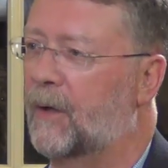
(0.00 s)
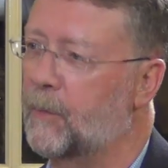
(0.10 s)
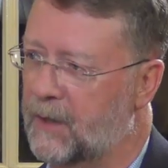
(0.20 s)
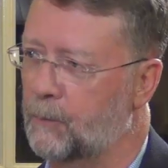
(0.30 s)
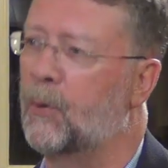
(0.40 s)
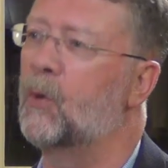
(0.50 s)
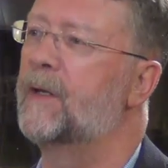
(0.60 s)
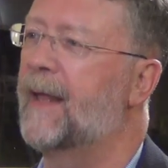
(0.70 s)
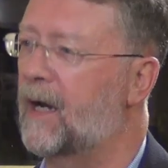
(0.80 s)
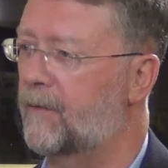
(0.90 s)
Right, we can
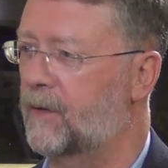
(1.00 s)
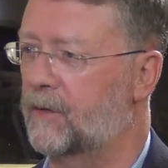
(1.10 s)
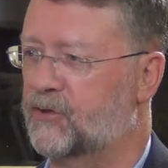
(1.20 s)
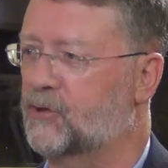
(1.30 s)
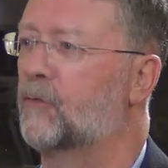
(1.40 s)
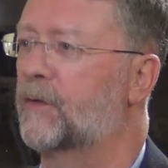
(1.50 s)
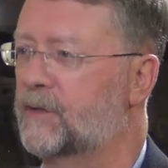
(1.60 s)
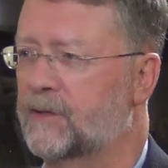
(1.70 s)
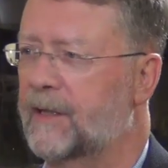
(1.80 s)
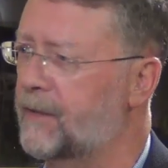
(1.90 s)
pull it out of the
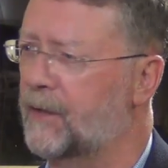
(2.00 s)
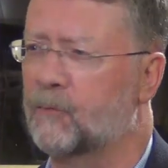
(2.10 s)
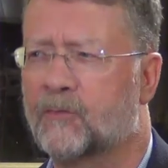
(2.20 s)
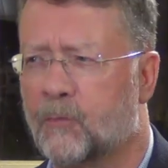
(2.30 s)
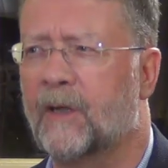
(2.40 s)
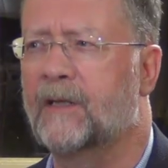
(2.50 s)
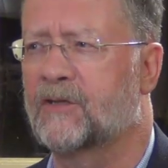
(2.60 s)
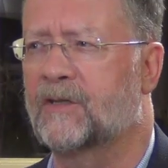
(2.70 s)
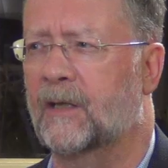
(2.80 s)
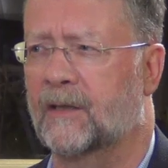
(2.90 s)
service and say it's really
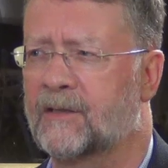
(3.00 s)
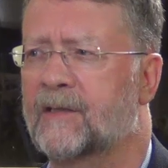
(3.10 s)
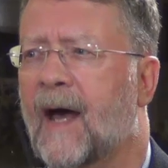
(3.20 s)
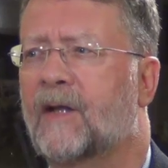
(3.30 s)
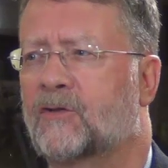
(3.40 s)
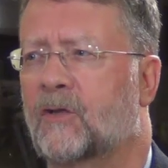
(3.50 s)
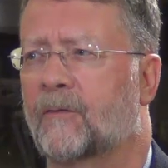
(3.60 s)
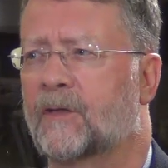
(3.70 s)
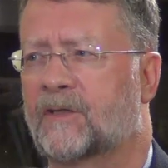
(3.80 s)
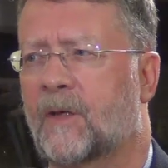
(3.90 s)
distinct. It's not a
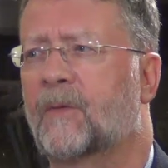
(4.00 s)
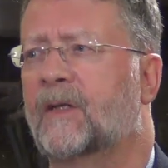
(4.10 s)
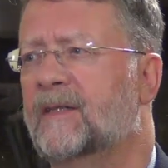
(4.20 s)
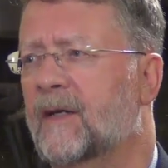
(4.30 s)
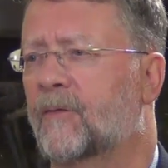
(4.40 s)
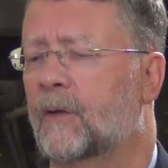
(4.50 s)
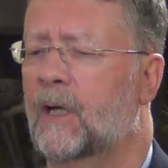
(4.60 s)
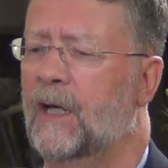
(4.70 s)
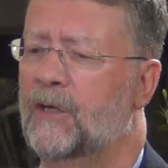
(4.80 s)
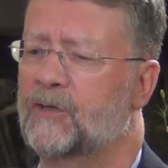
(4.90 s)
service. It's something different.
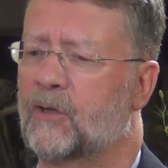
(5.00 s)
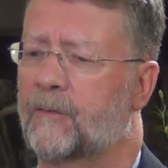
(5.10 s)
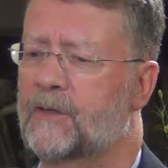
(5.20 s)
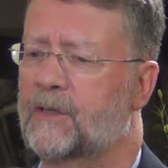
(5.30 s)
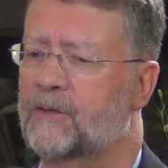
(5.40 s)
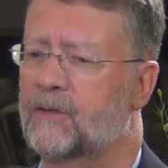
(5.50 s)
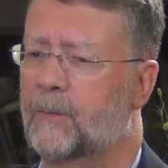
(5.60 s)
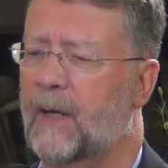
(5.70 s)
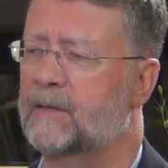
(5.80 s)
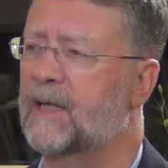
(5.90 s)
Services are
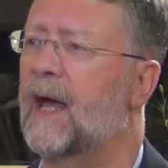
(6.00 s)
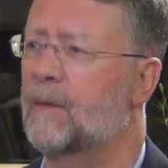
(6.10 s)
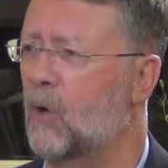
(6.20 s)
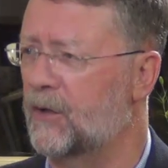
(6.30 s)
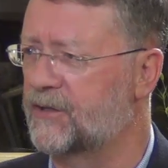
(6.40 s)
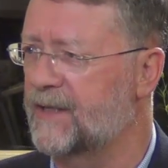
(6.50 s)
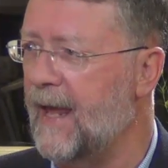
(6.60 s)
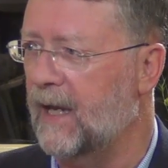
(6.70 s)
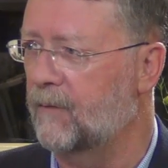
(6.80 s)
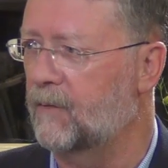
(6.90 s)
about time well
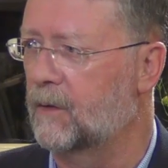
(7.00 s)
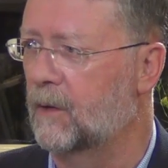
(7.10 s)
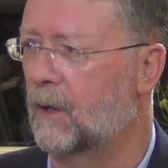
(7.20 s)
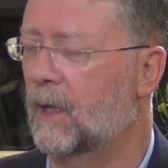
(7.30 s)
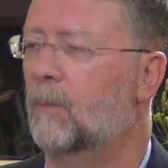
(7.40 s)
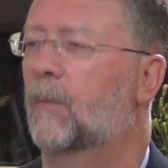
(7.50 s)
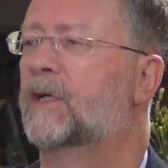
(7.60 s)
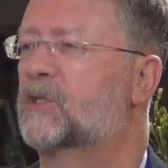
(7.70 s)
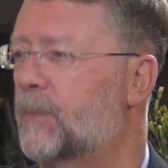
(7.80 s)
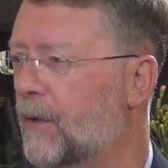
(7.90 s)
saved,
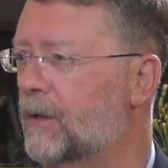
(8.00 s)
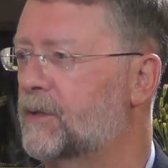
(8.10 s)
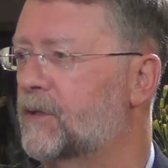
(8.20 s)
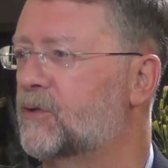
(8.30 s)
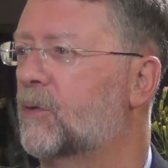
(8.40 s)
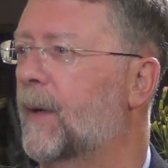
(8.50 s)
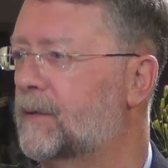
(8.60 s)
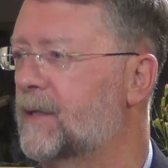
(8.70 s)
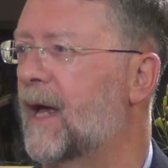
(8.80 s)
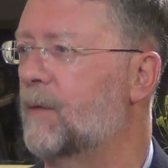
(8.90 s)
but experiences are
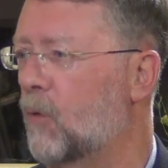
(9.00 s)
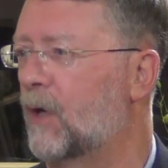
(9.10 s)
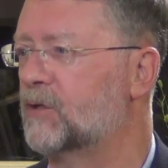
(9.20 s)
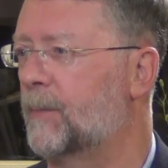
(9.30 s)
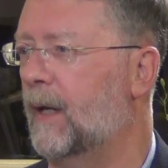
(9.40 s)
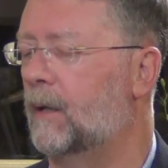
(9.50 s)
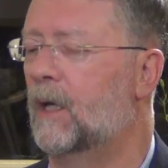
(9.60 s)
about time well spent.